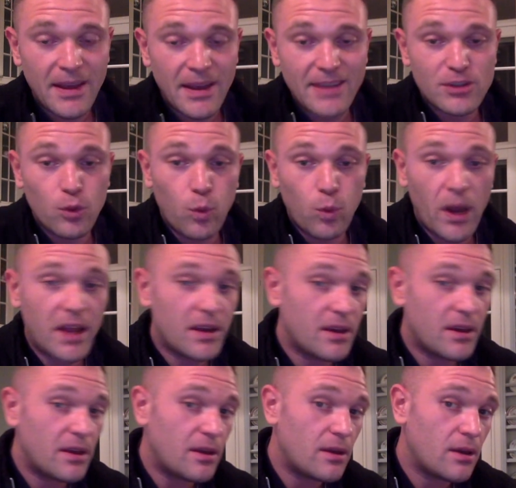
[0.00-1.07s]
it's a way
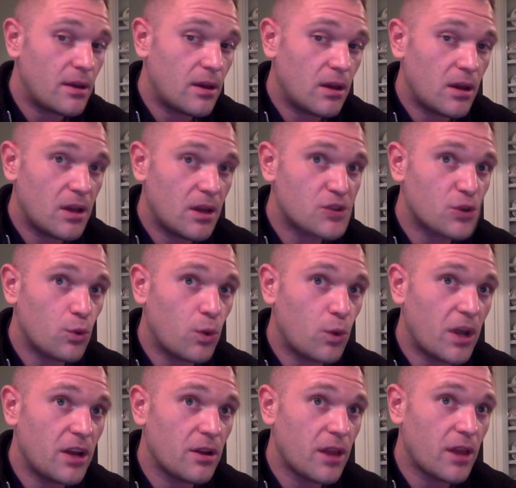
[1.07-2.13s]

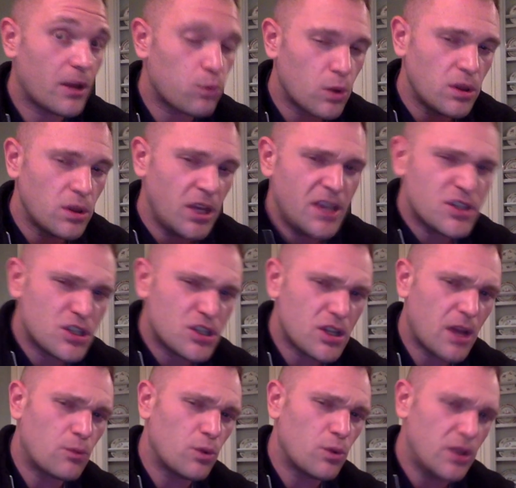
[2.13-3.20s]
to like release
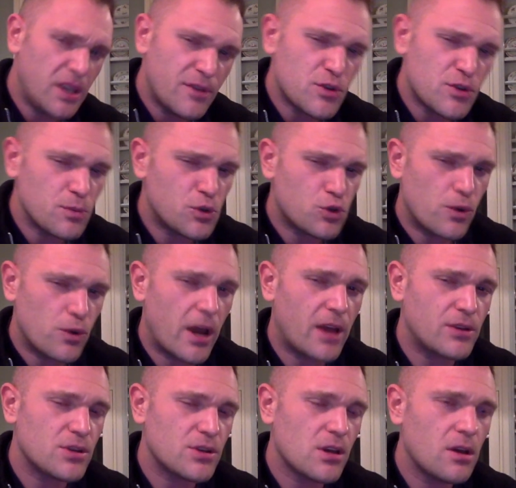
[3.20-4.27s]
and relieve some
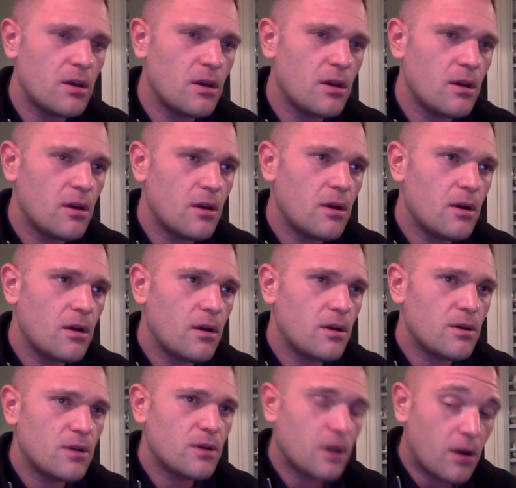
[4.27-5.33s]
stress
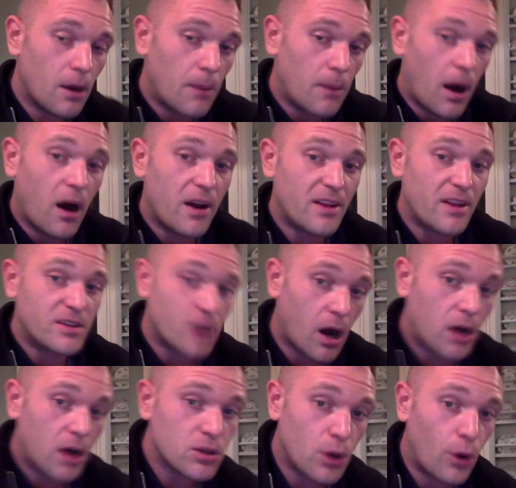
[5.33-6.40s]
to come on and
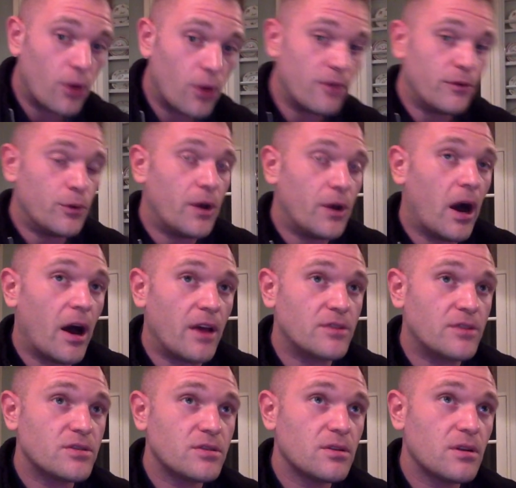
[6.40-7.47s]
talk to all of you
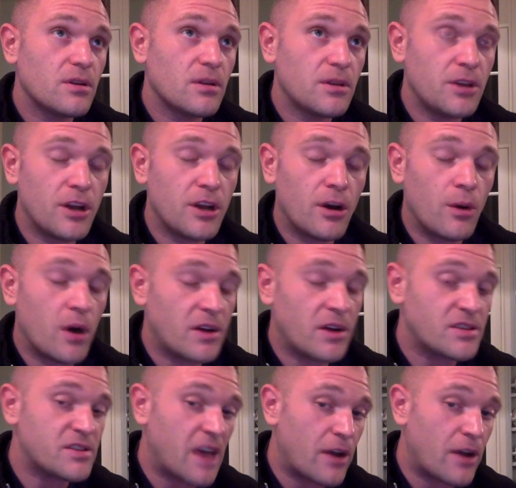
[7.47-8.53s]
guys, you know, on
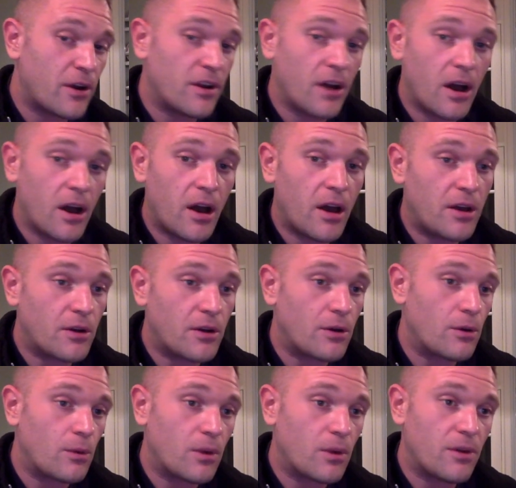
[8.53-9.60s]
a Saturday night
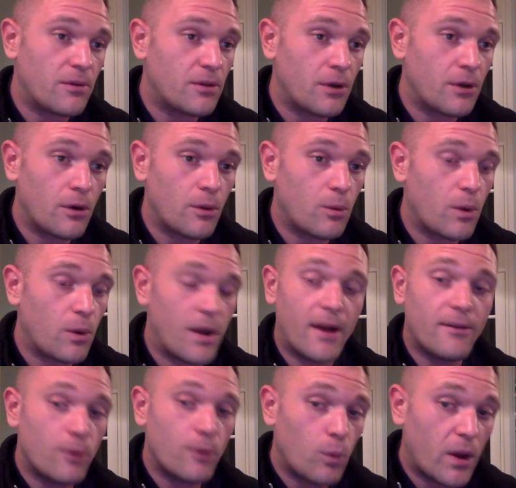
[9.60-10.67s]
or, you know,
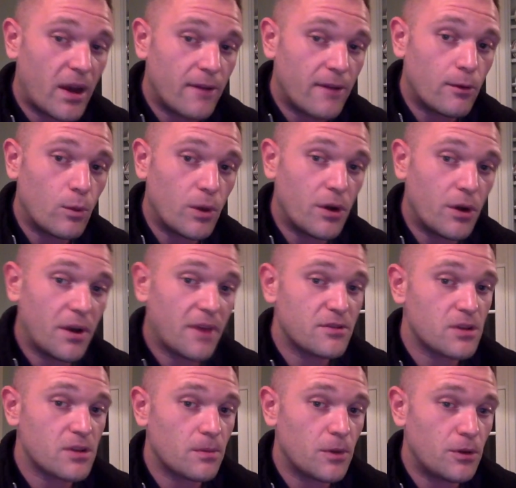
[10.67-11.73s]
wherever, whenever we don't
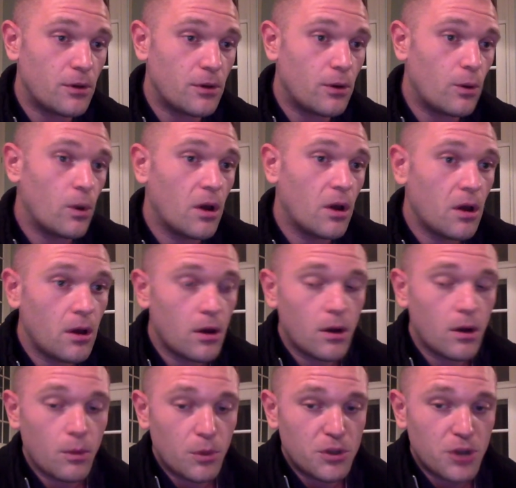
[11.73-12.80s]
have something to do,
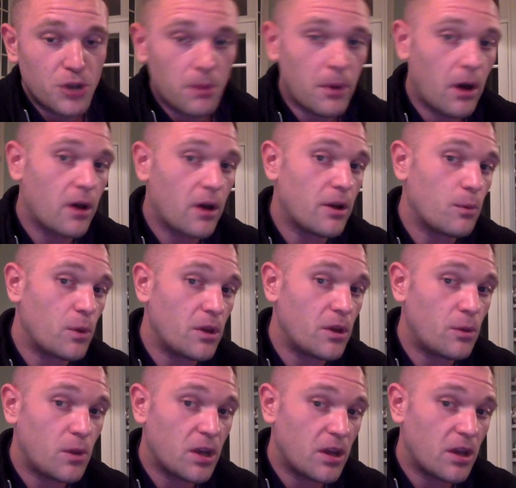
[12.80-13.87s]
we jump on and
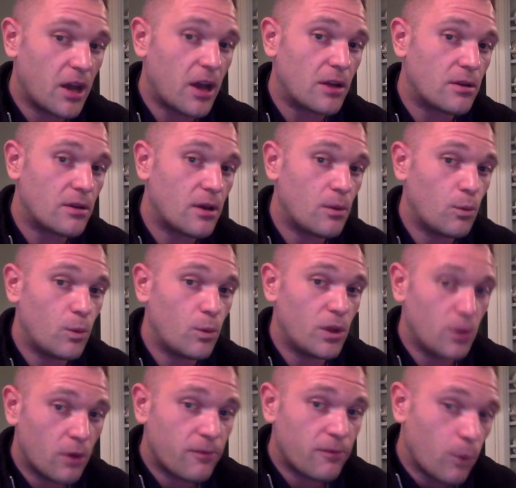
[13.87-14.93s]
we connect and we
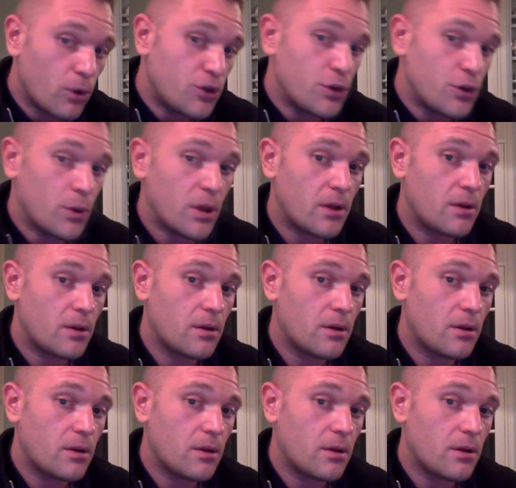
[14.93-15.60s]
look forward to it.